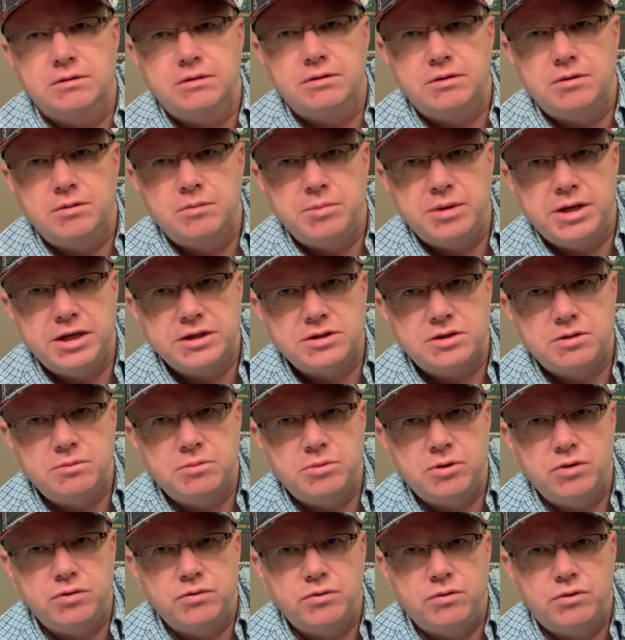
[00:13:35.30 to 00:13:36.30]
of
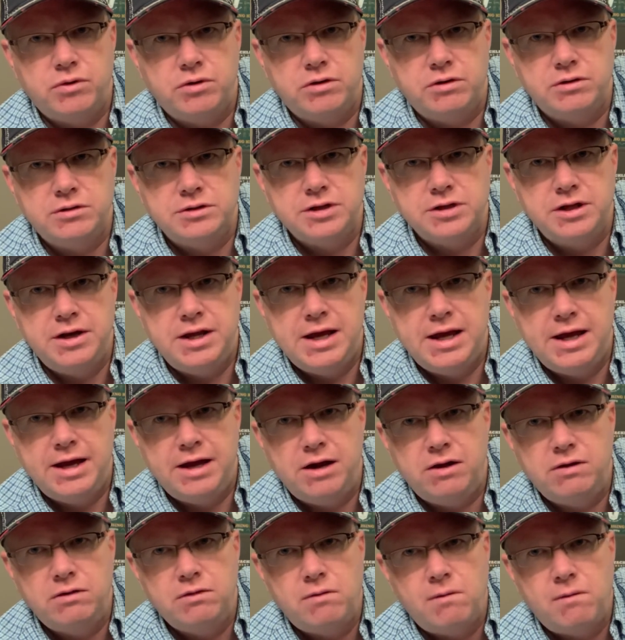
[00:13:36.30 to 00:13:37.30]
both worlds. And
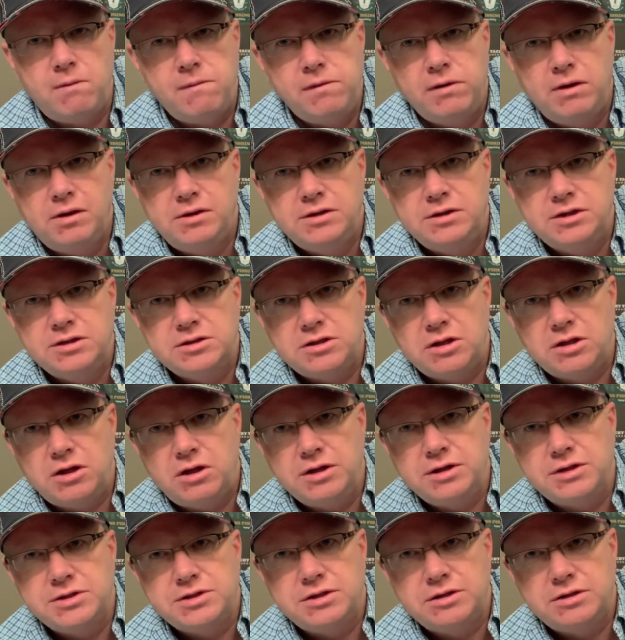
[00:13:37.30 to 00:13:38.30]
now, as
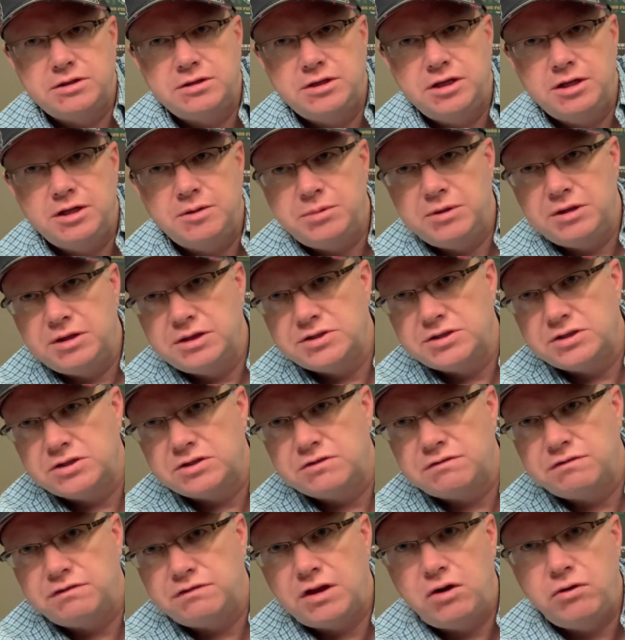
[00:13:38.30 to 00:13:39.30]
long as the tip of this is
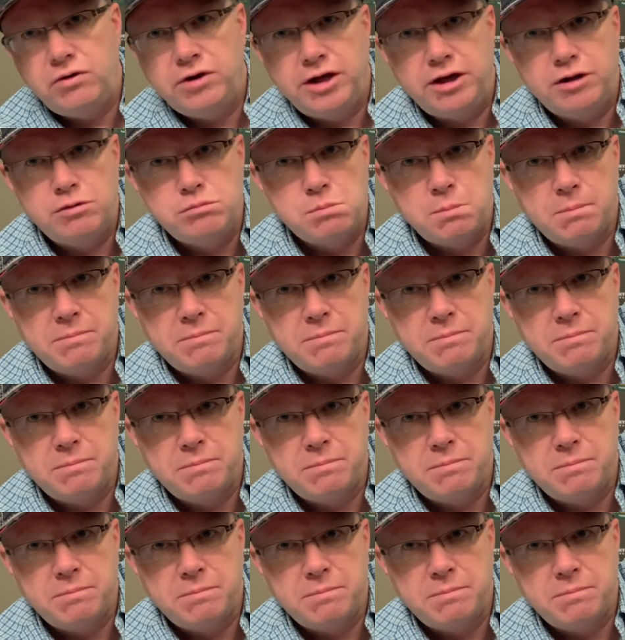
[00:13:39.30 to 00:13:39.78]
floating,